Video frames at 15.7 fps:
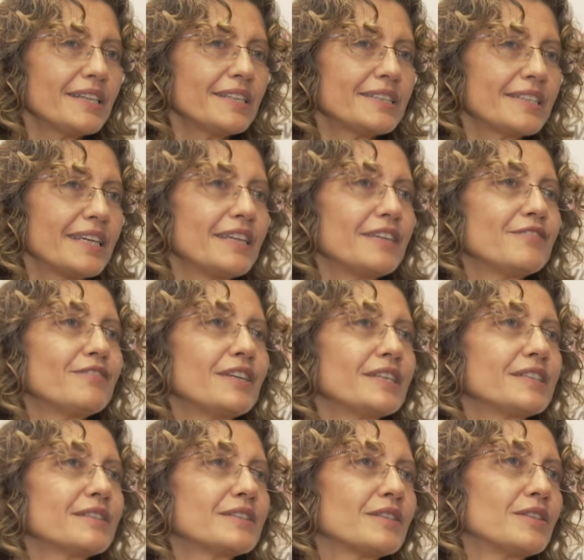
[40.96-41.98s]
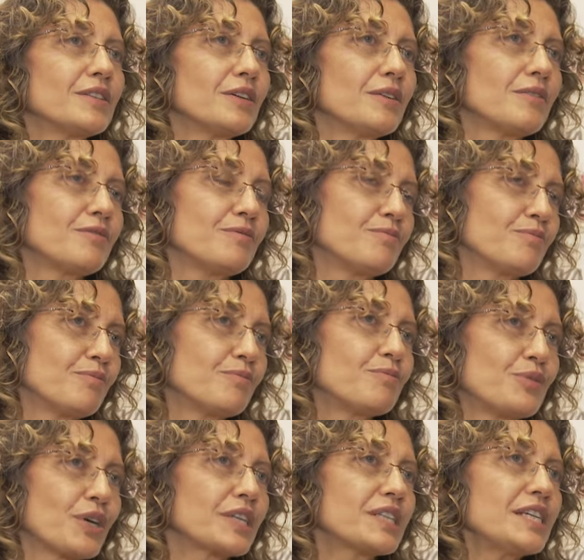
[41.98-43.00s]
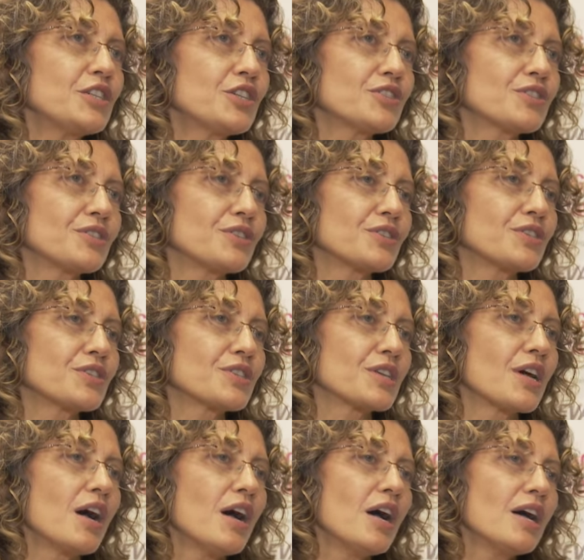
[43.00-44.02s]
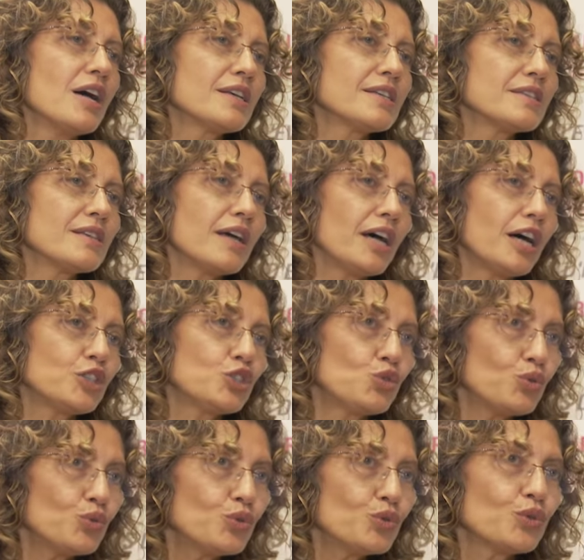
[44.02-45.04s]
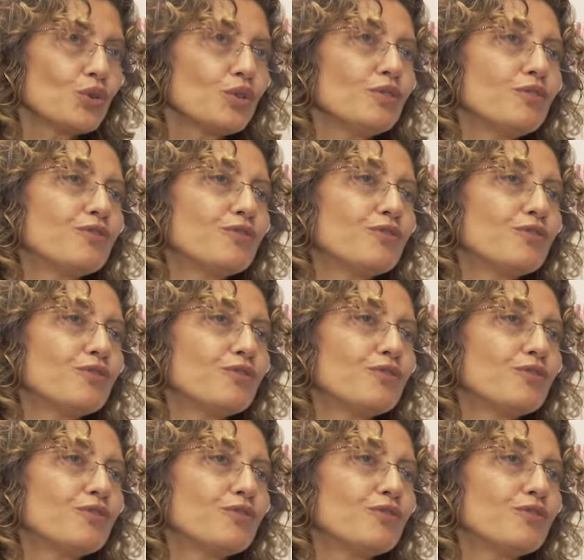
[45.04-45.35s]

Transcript: and giving the practitioners a tool